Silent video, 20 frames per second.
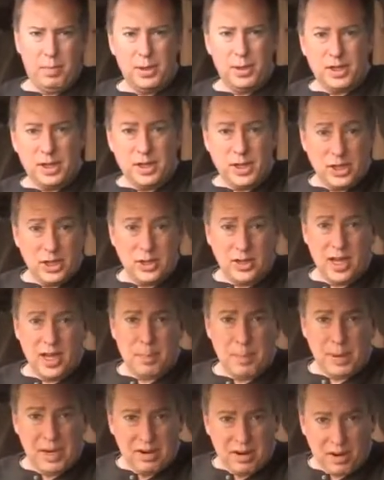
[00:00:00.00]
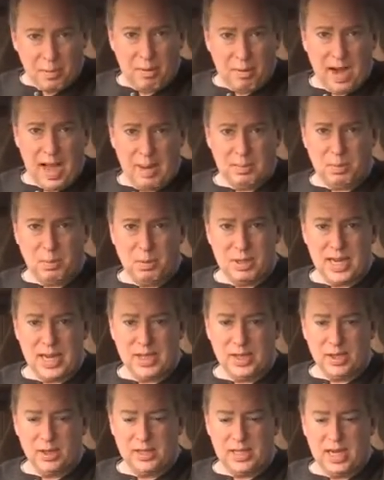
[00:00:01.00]
to put the shield up here to perhaps
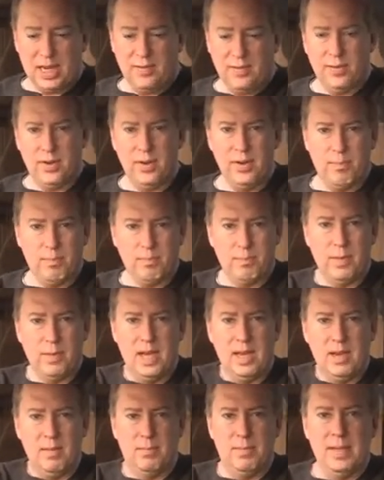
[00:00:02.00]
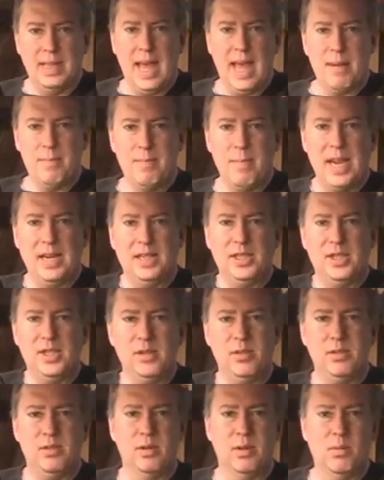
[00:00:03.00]
protect yourself but that makes
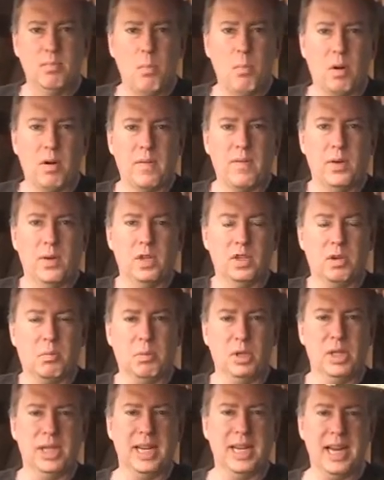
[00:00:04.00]
you more vulnerable